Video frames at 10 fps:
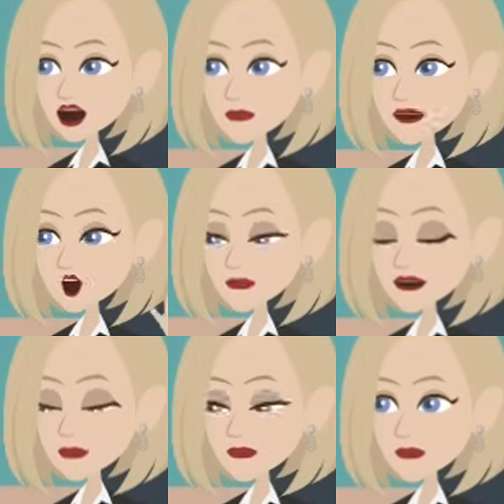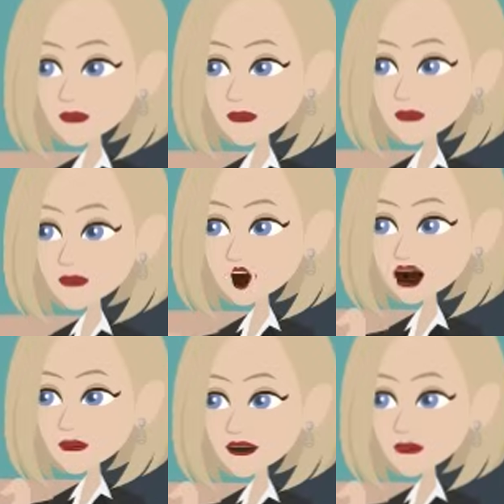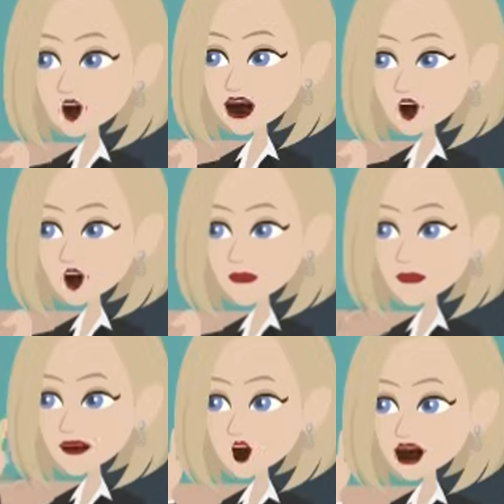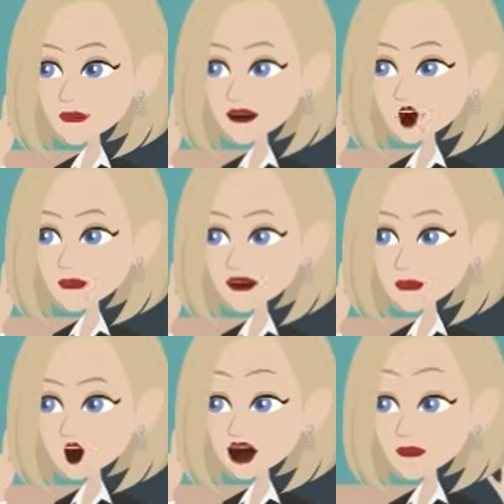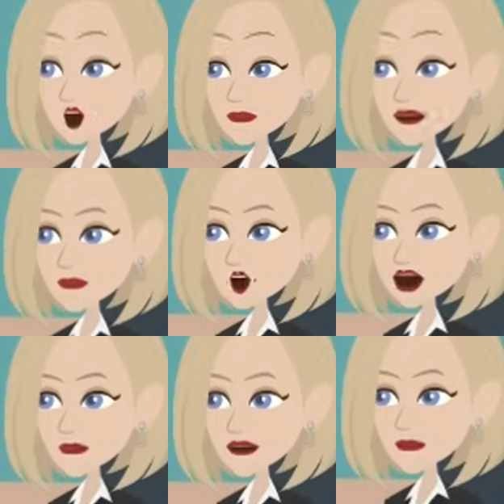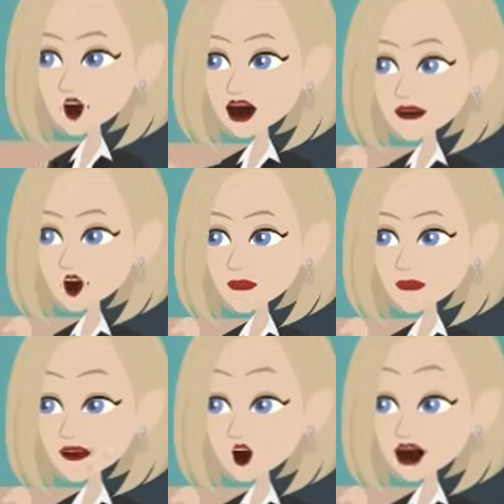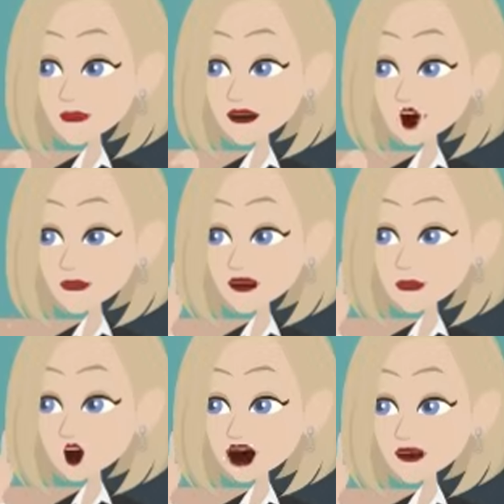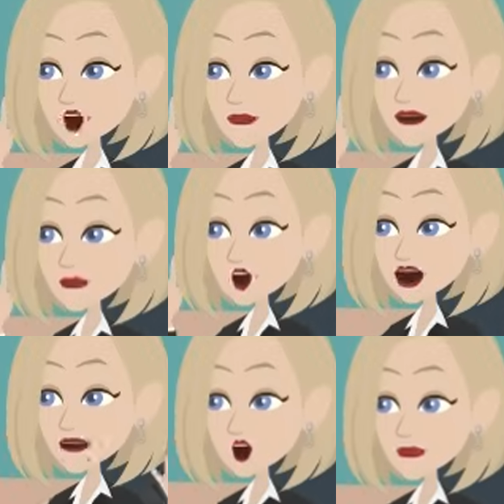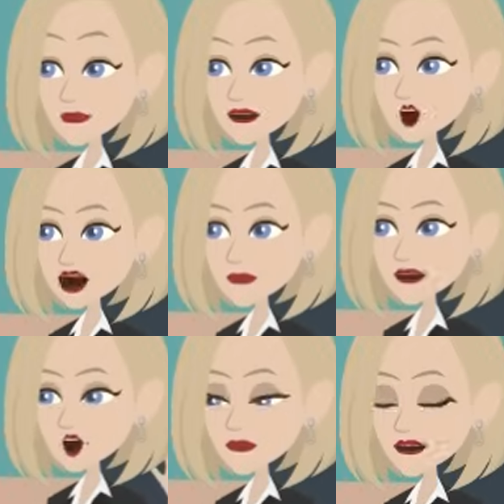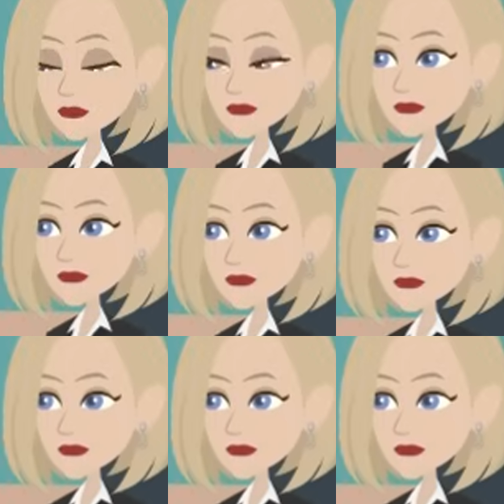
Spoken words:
This small habit of checking the subject before speaking or writing will save you from many common grammar mistakes and help your